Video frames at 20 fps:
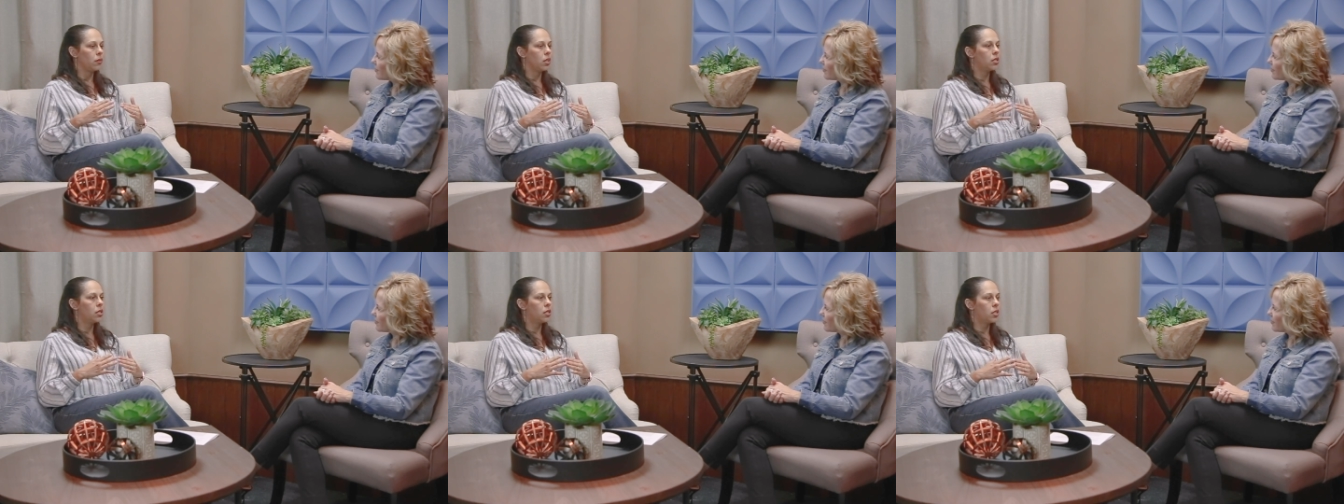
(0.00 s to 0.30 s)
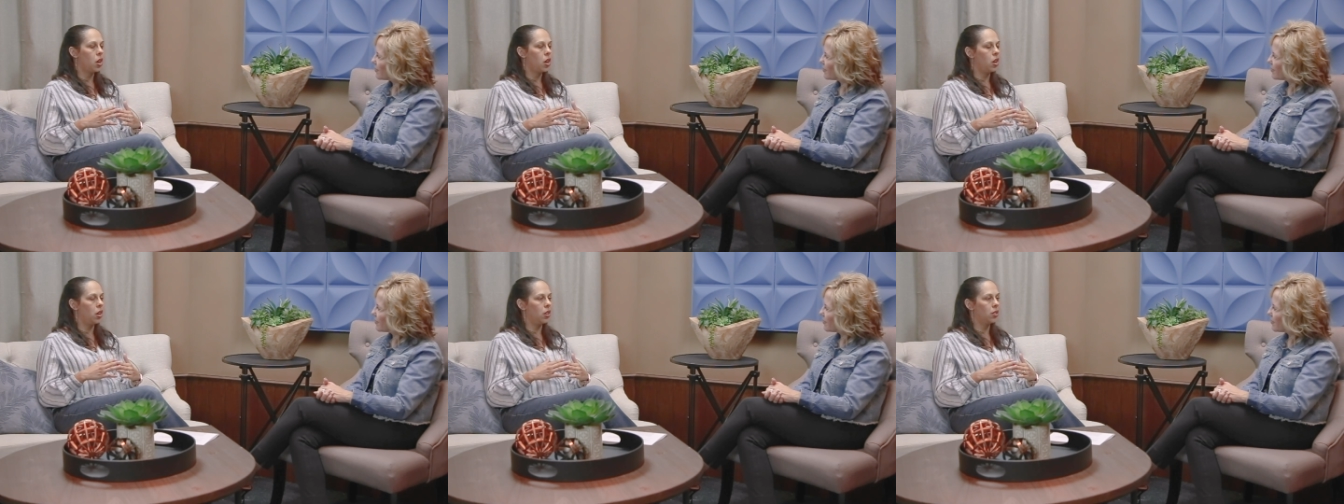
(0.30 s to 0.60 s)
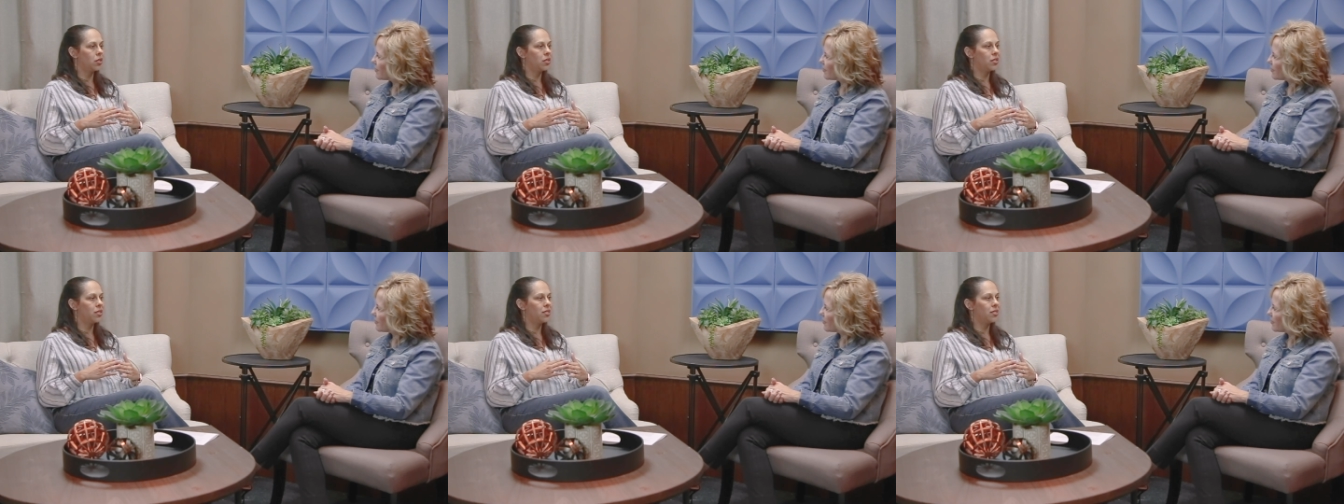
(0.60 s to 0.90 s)

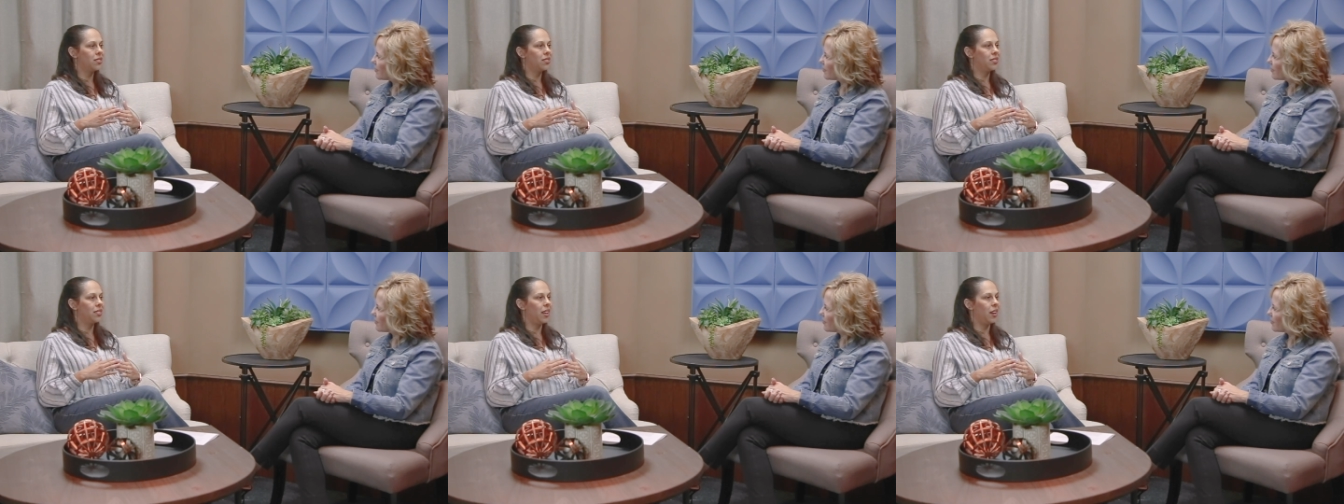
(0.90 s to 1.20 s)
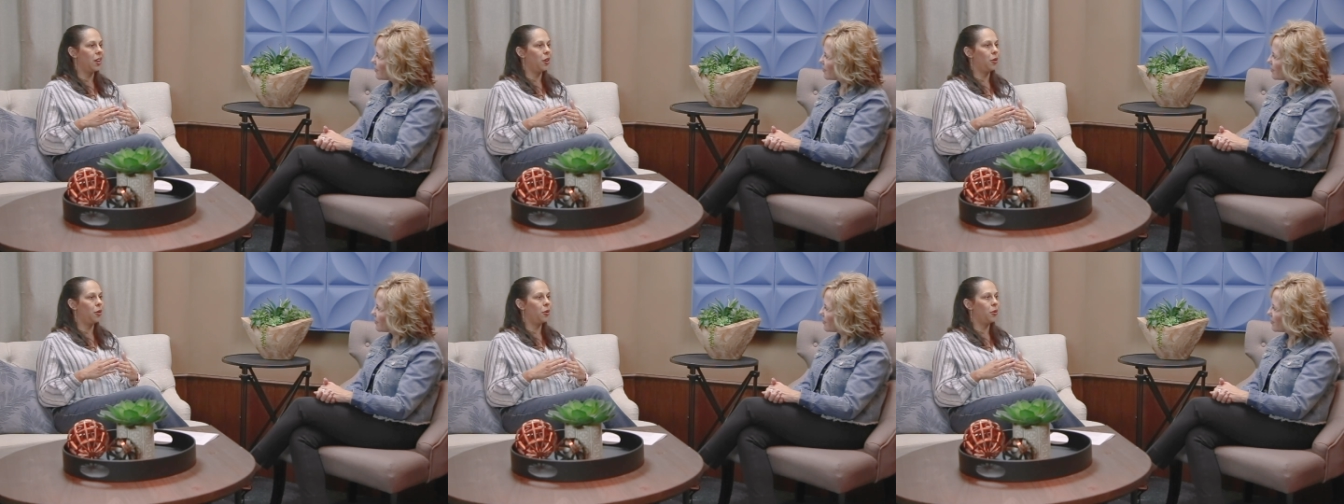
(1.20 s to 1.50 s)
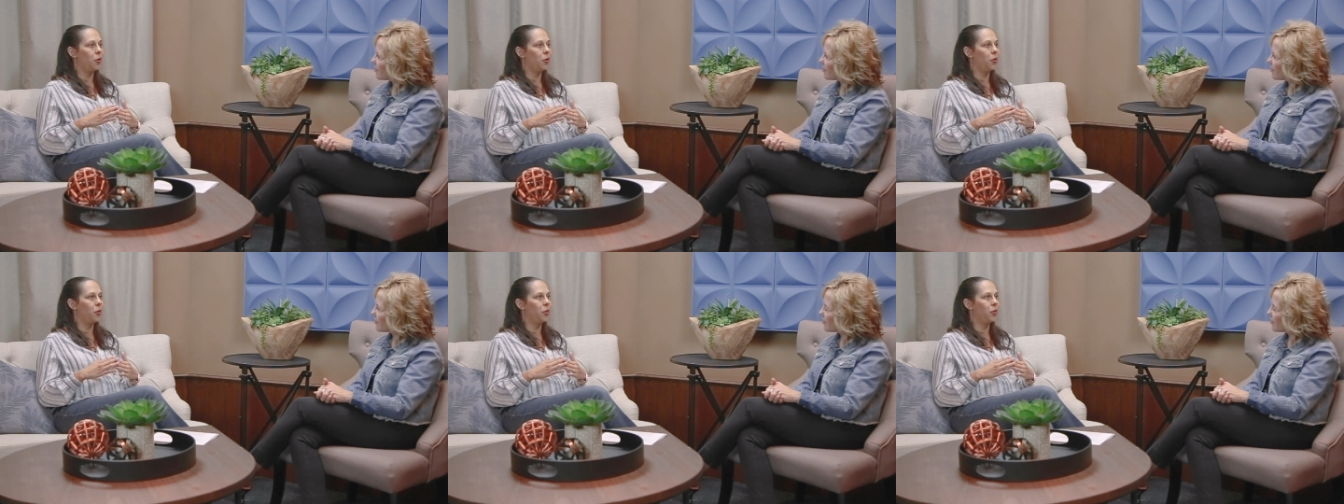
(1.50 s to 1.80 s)
songs that
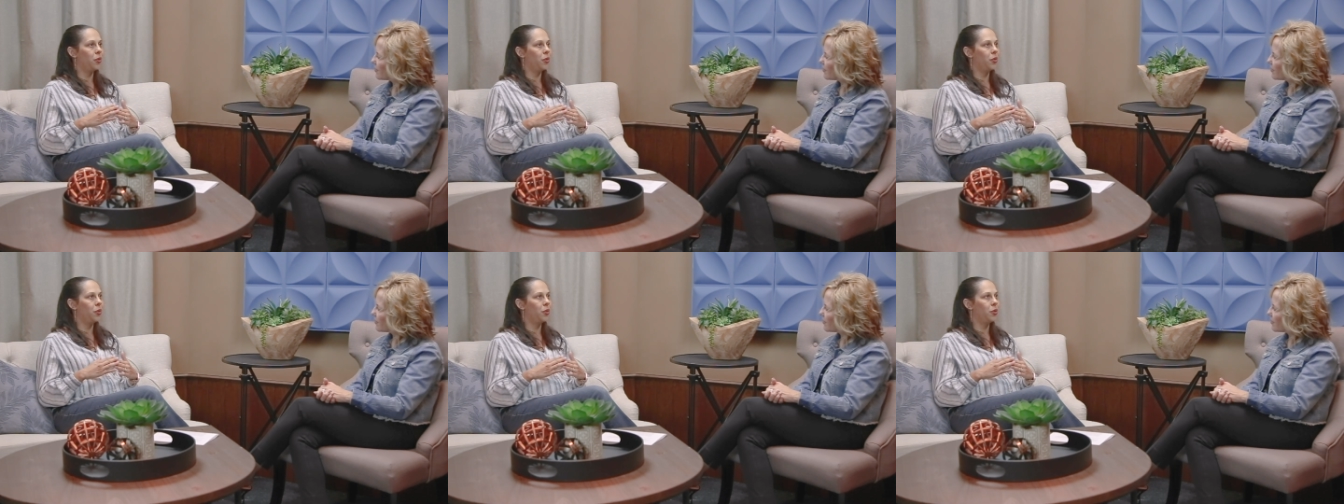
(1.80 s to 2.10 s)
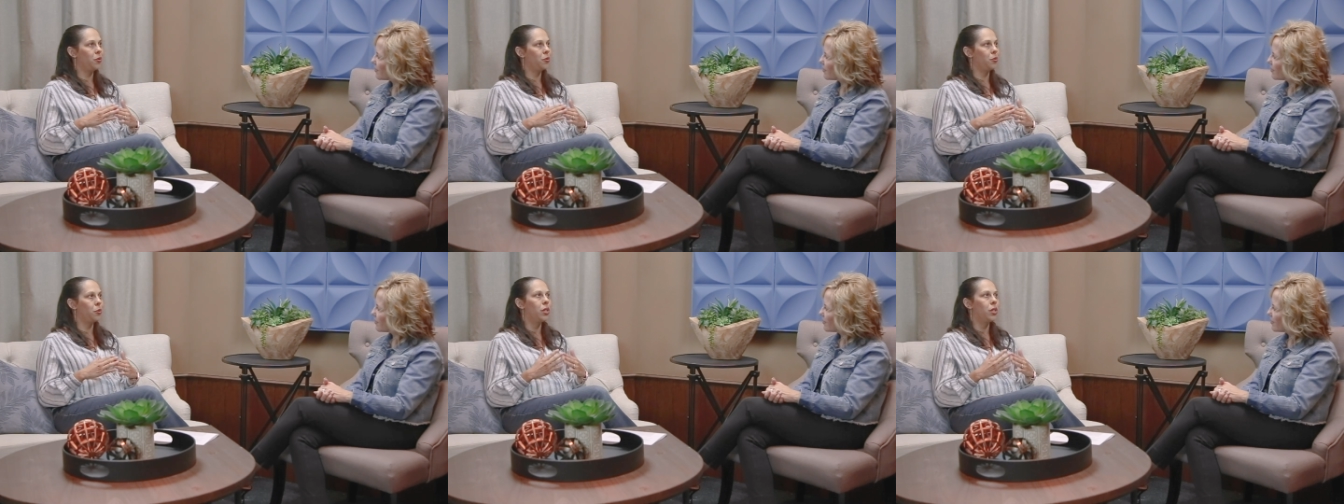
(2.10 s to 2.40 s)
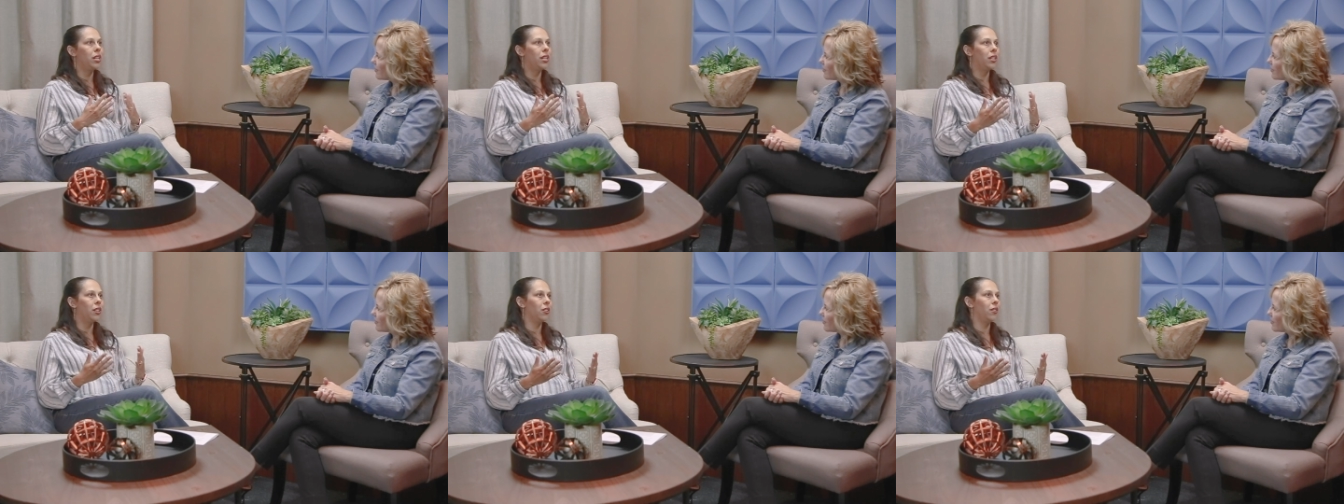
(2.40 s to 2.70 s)

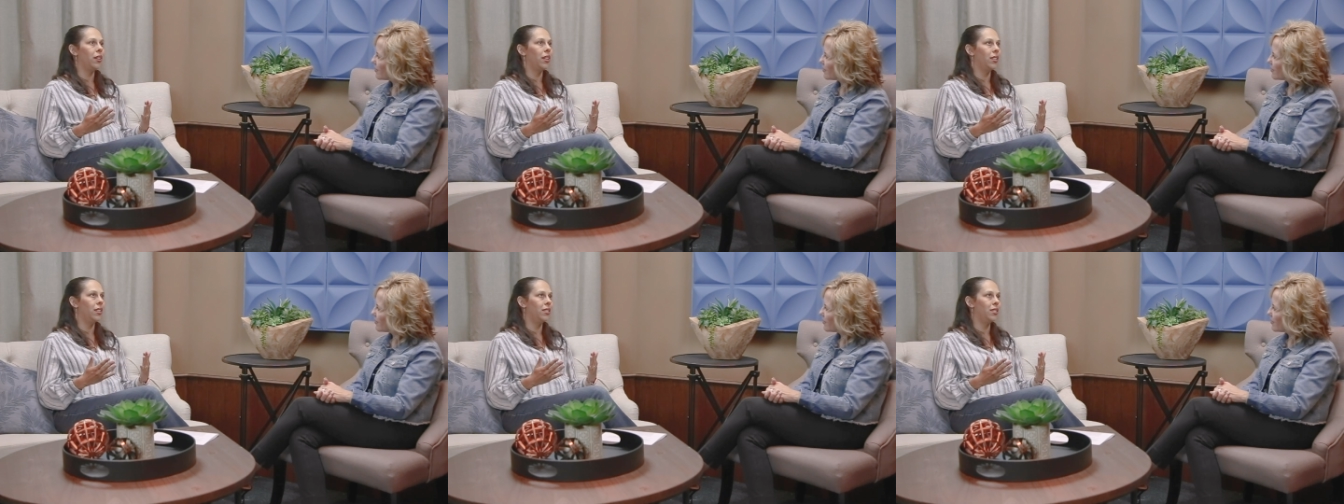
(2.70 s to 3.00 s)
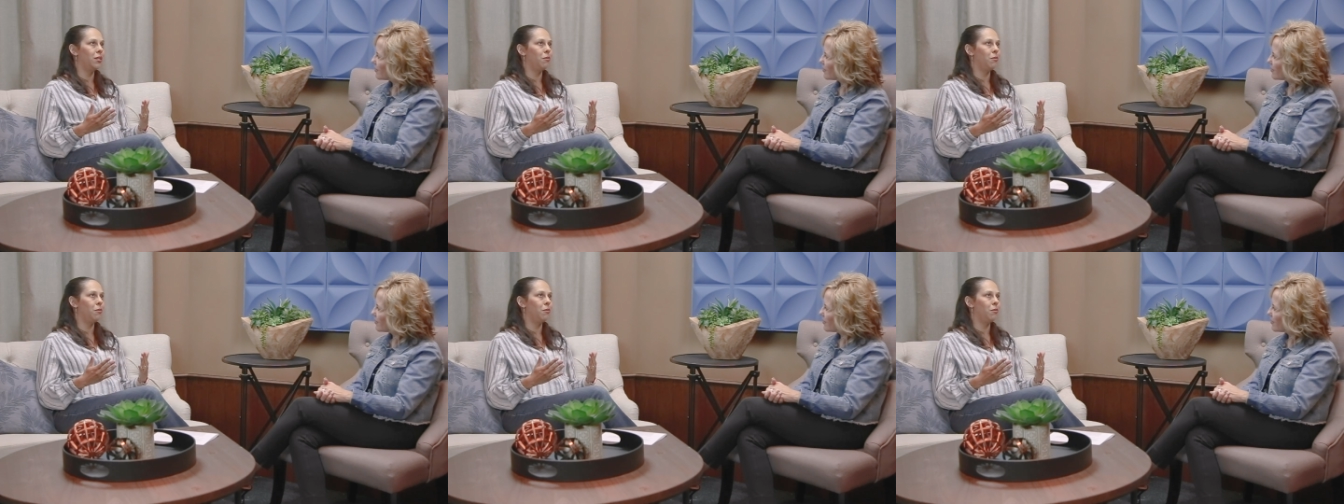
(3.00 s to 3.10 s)
reiterated